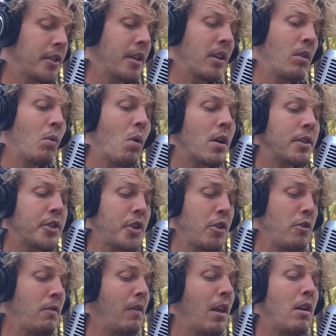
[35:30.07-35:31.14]
and what
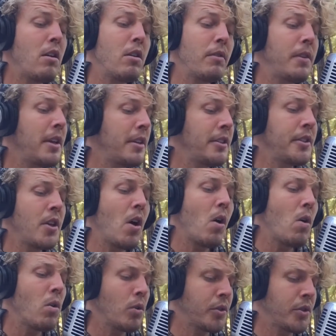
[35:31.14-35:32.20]
you've loved is
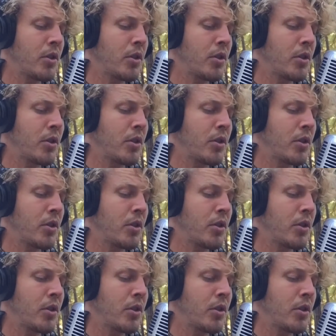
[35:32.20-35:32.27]
yours